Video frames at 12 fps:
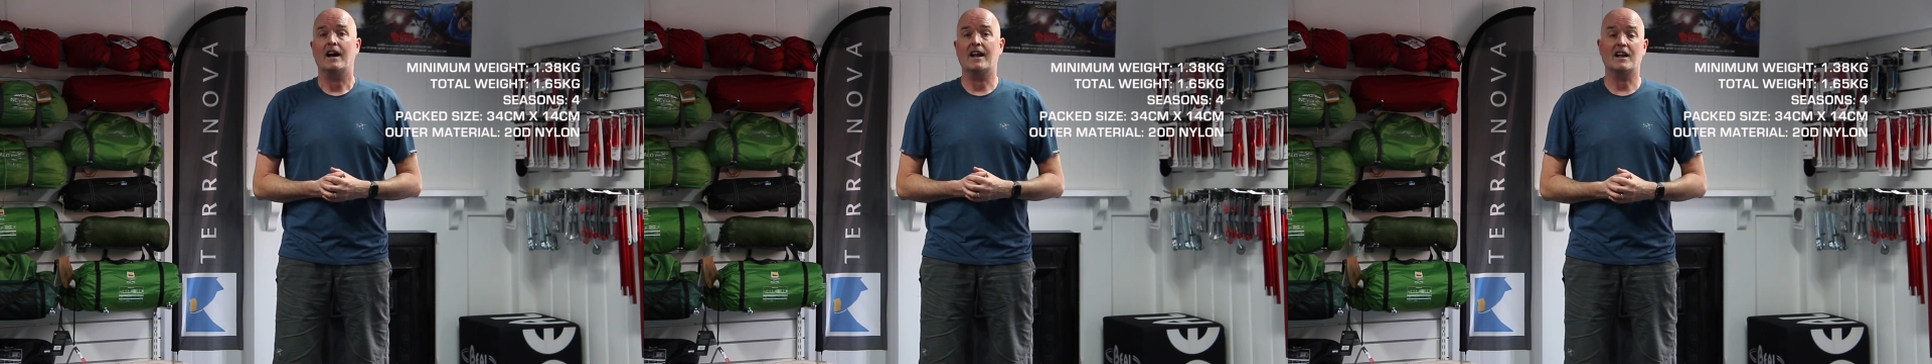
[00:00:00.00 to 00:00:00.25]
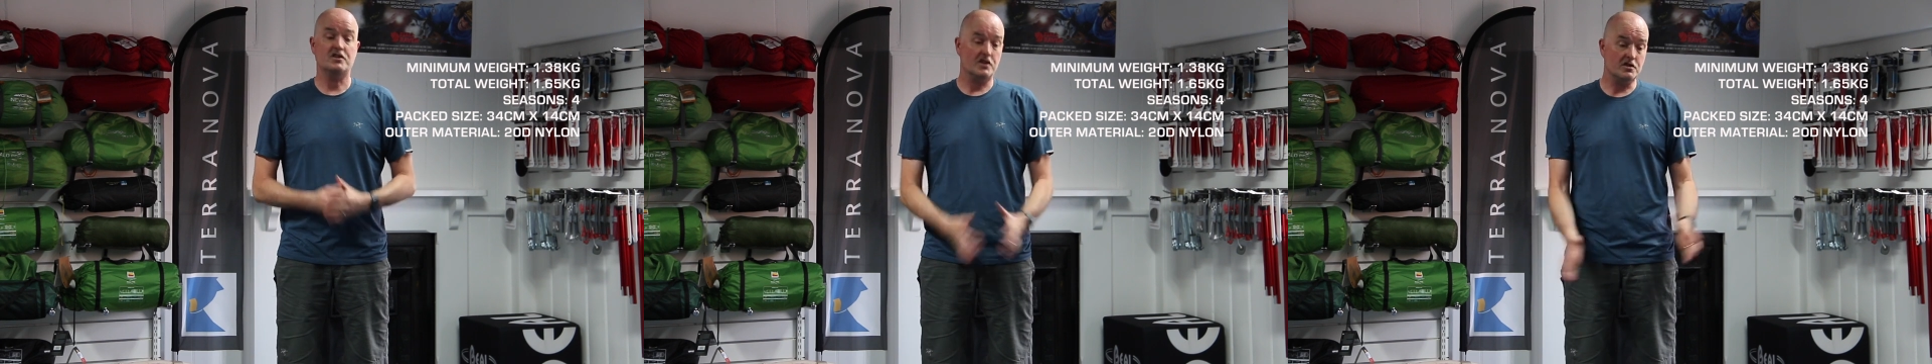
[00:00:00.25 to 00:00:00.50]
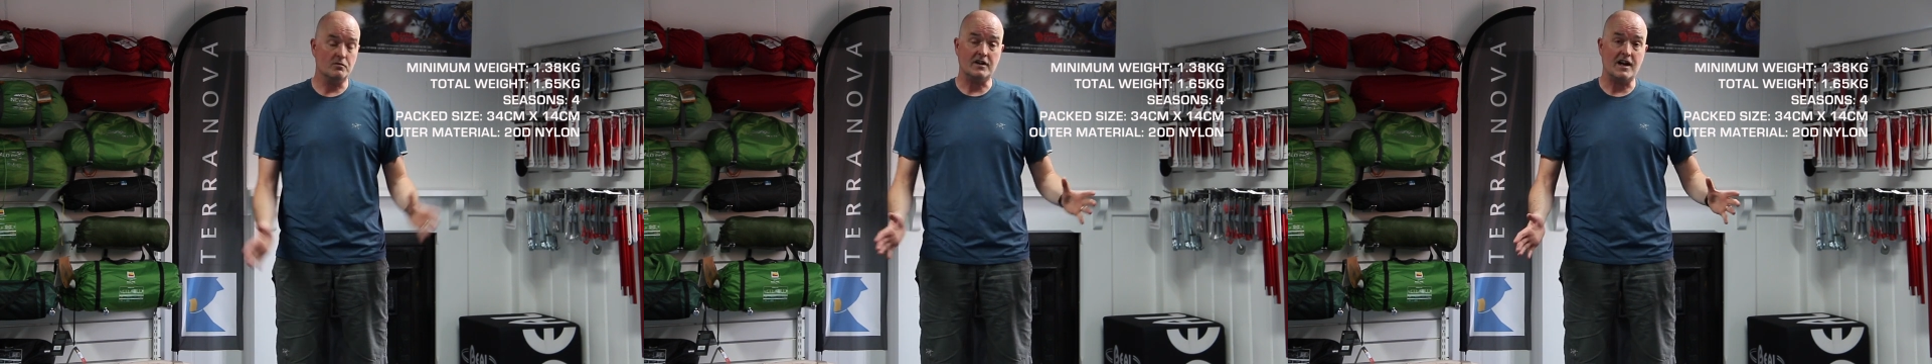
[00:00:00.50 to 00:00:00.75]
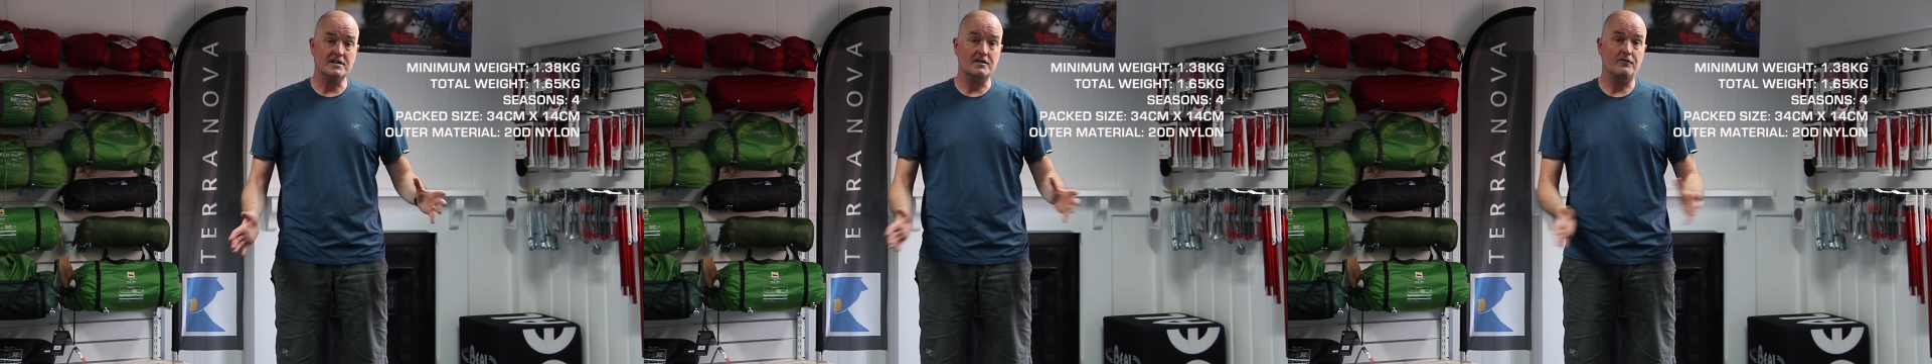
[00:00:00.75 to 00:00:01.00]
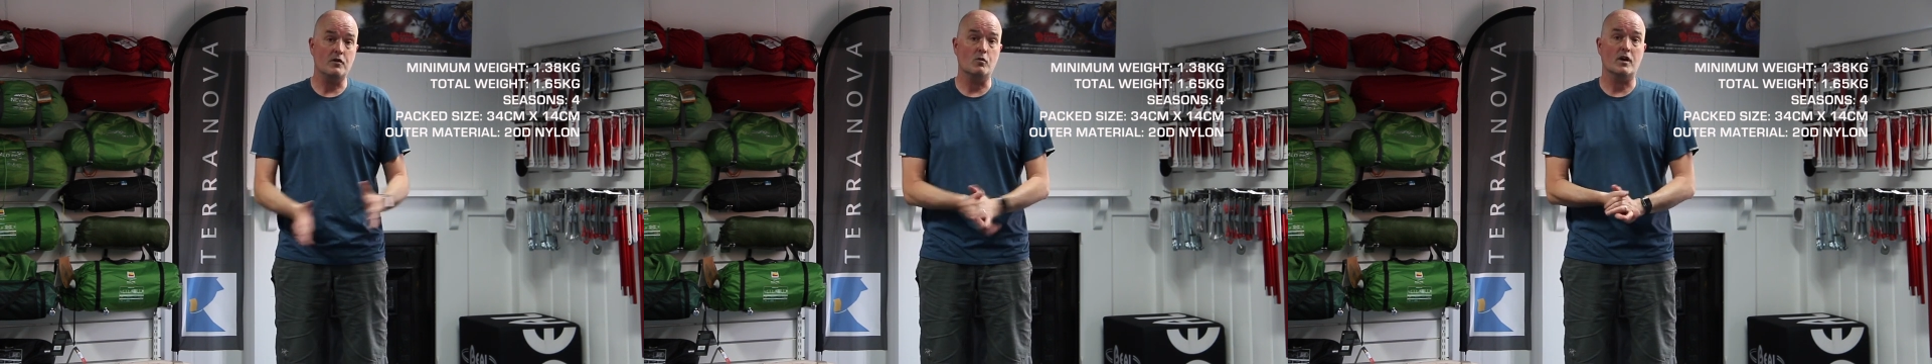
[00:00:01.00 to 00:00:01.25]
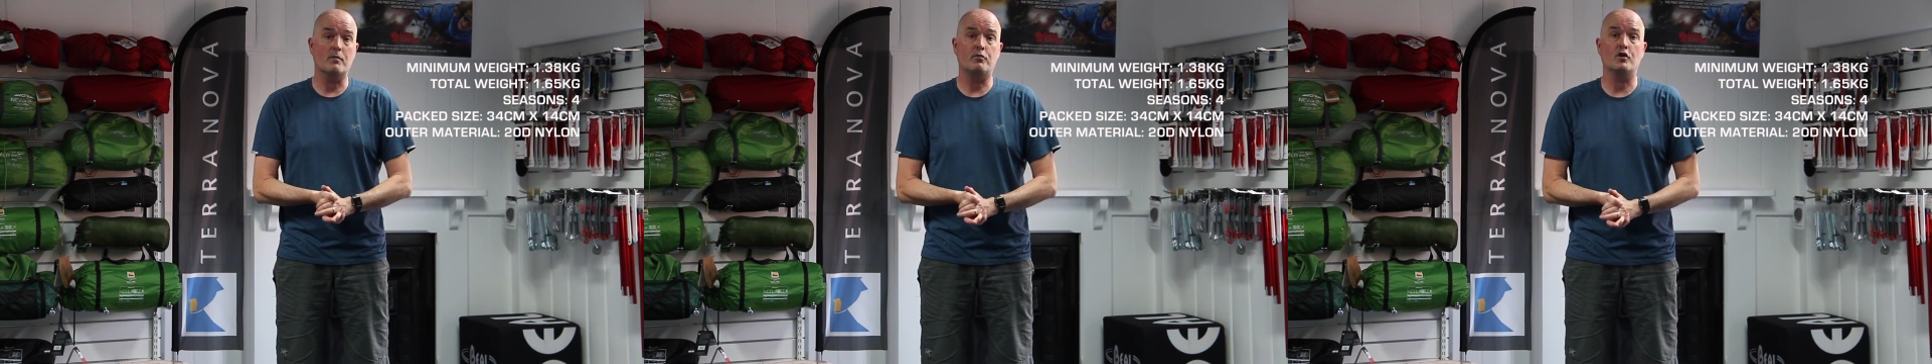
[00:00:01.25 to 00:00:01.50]
And as usual, guys, if you
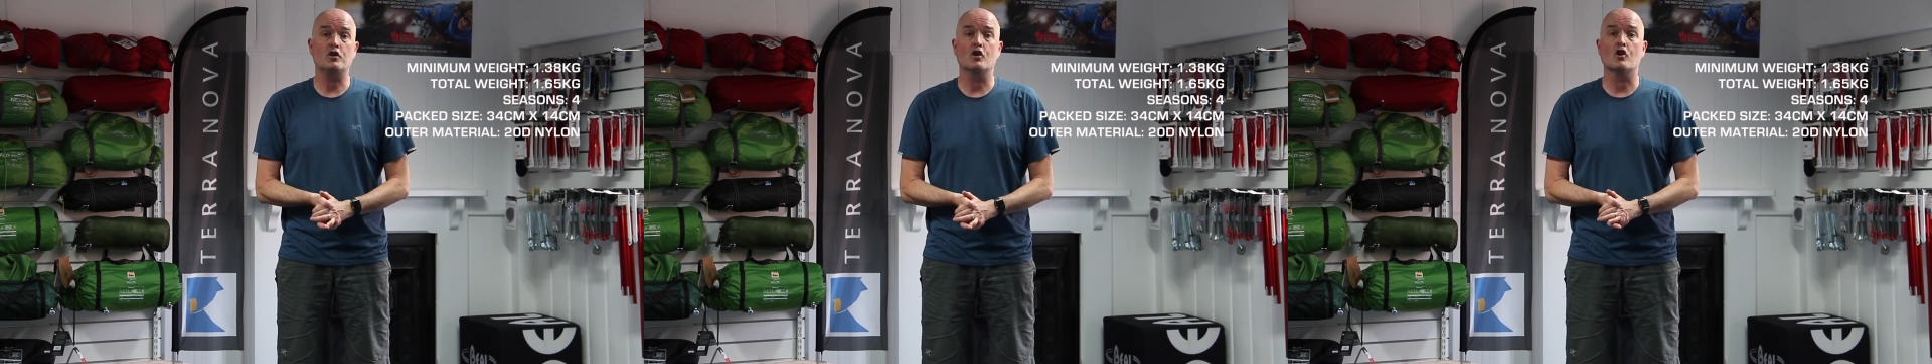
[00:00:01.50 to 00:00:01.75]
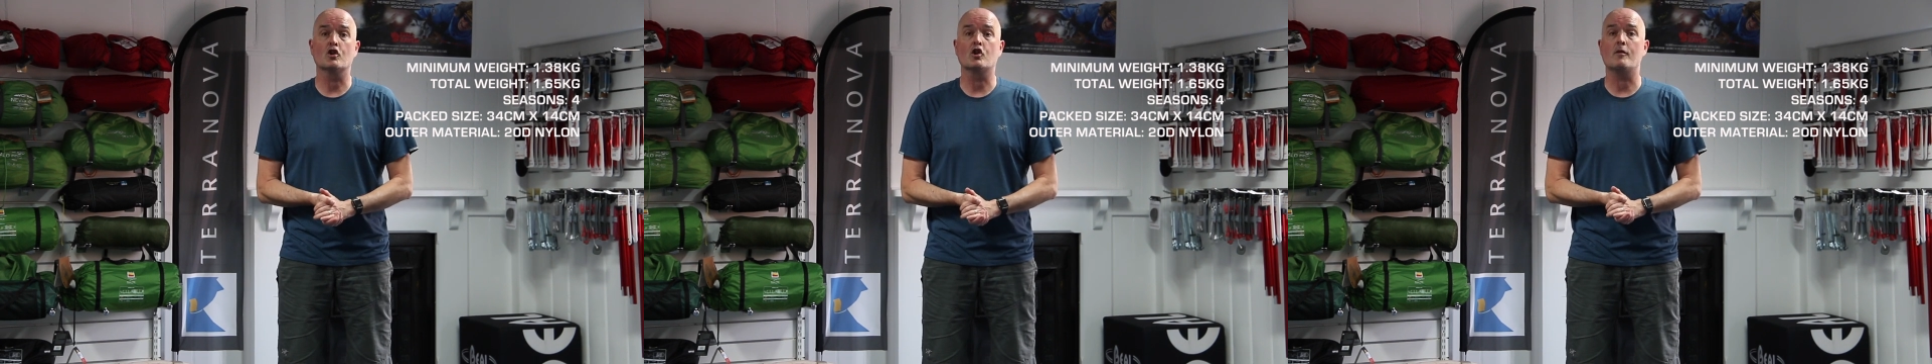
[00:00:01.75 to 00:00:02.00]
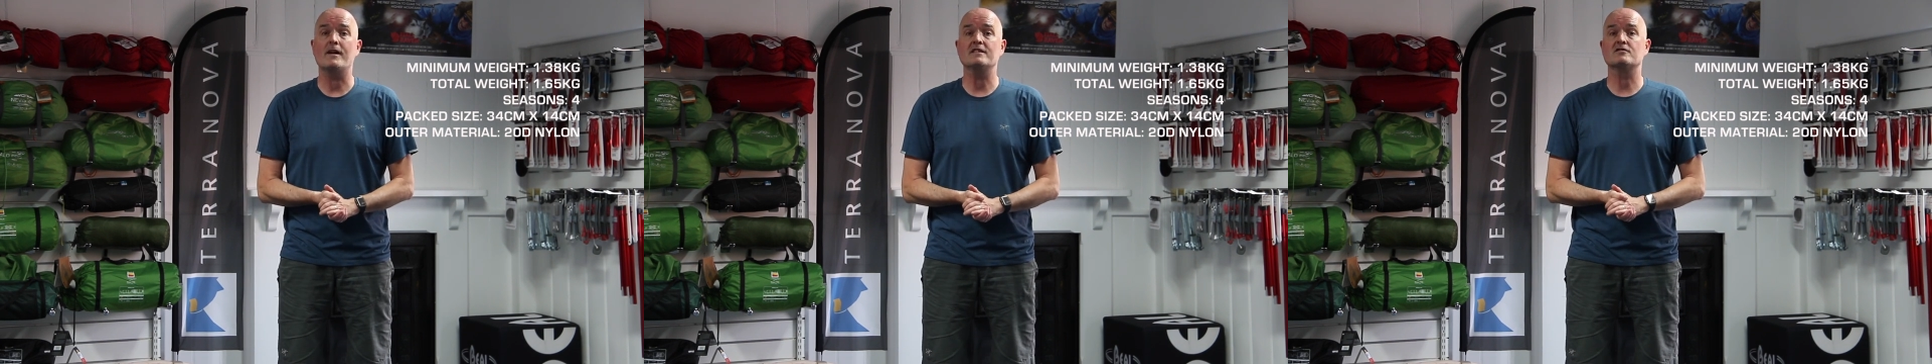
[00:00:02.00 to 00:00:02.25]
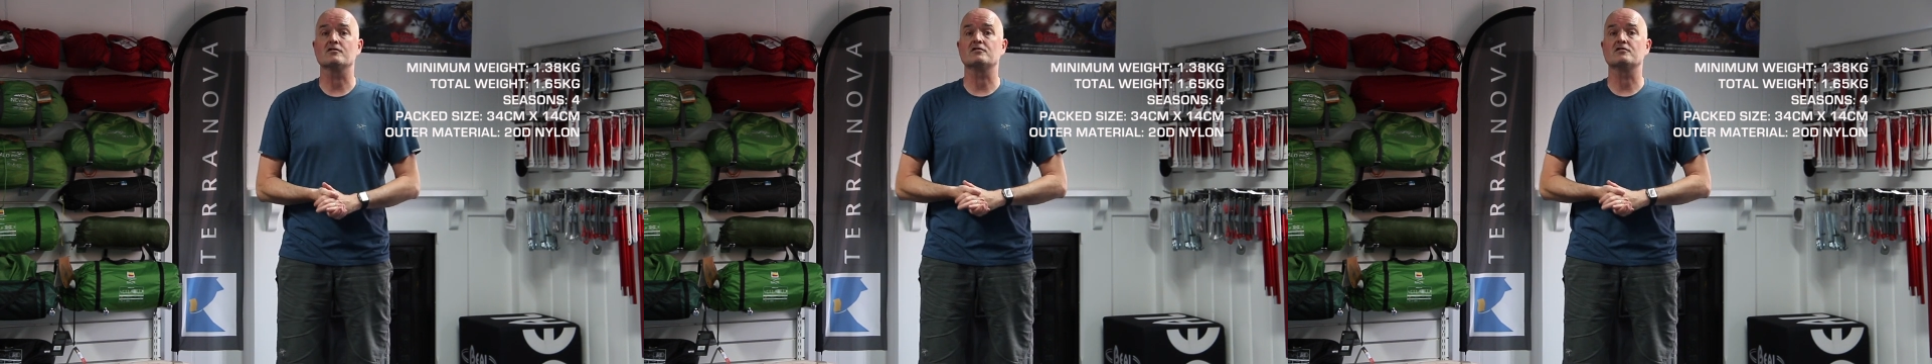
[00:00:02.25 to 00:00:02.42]
want to put your comments